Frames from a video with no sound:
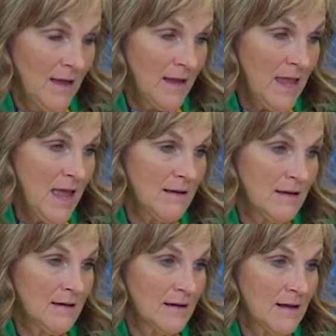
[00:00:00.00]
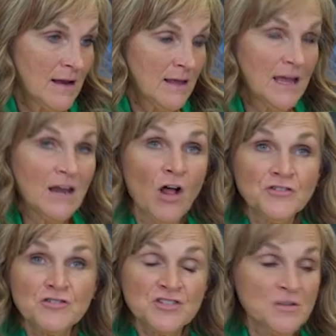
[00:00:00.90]
Okay? It
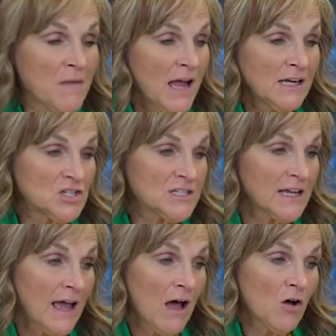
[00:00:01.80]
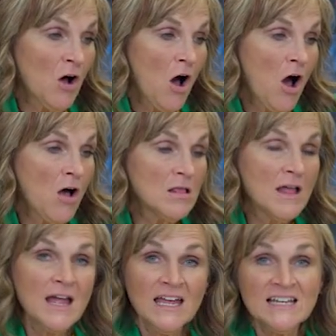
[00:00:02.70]
alters the mind, just like alcohol.
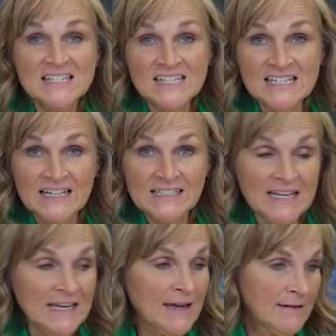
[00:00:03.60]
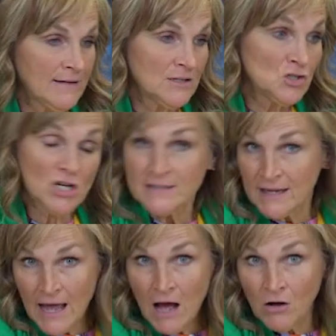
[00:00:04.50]
It is addicting, just
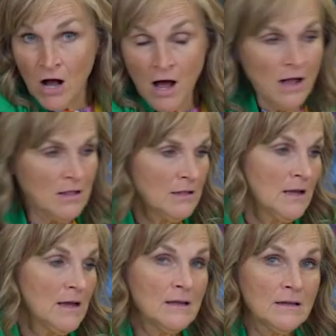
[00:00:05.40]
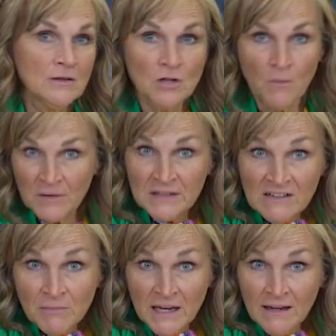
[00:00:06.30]
like alcohol. Don't
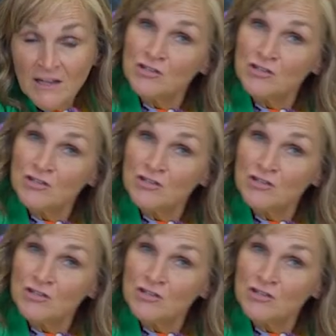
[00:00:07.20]
believe me?